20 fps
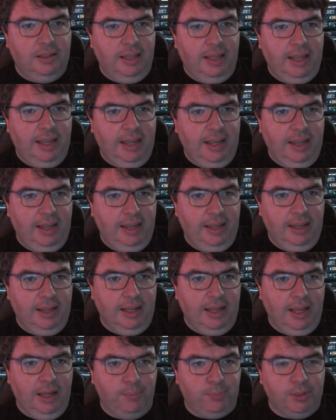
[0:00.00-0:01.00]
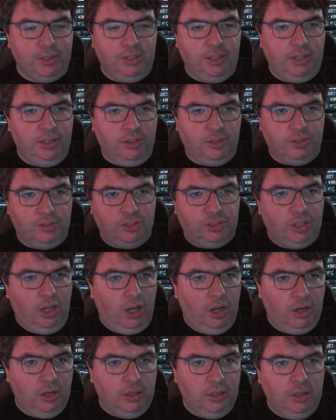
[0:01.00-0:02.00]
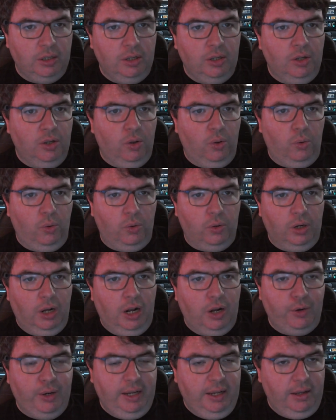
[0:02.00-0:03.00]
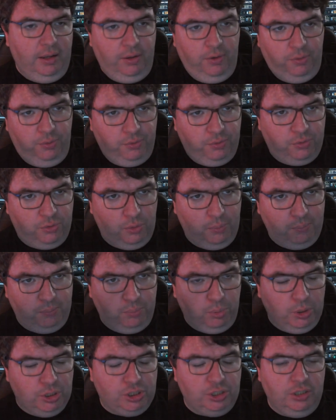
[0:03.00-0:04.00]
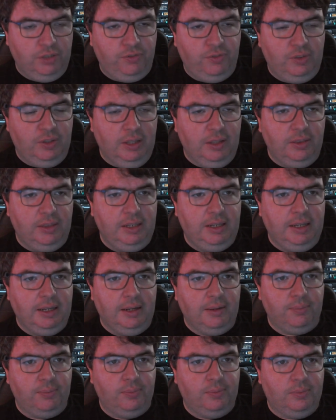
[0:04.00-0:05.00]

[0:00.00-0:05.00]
a uh, particular song or aria portion of, of the uh,